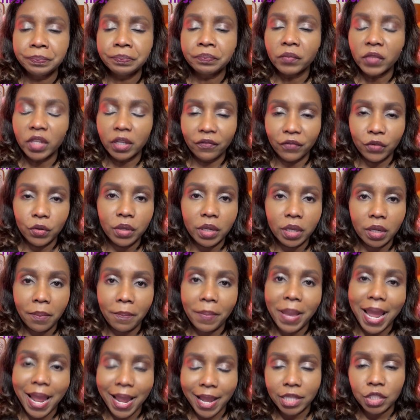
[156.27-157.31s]
if you get a
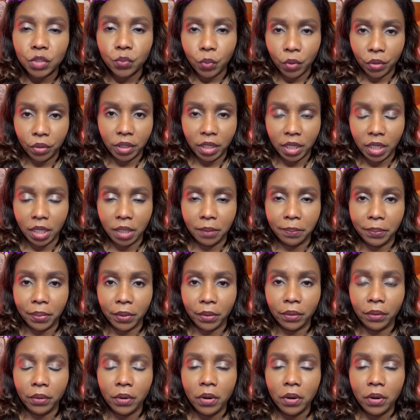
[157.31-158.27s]
password keeper,